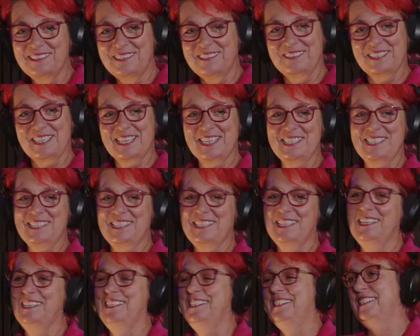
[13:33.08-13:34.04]
Old age is
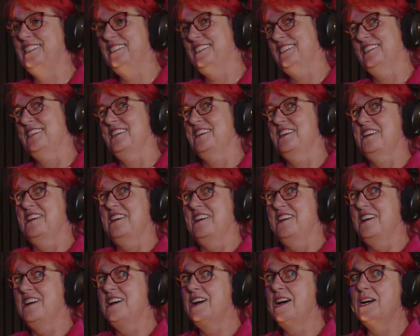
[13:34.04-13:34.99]
kicking in.
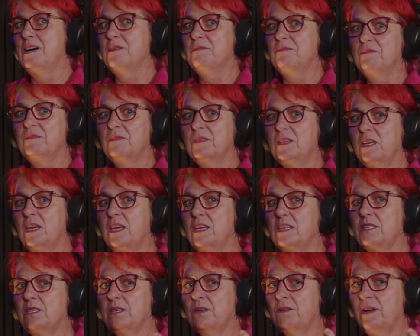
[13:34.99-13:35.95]

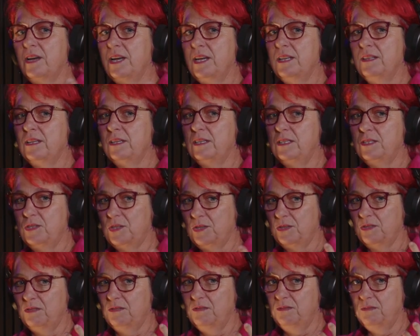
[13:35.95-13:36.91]
So I had these
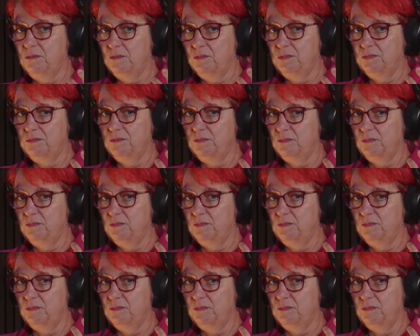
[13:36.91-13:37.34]
two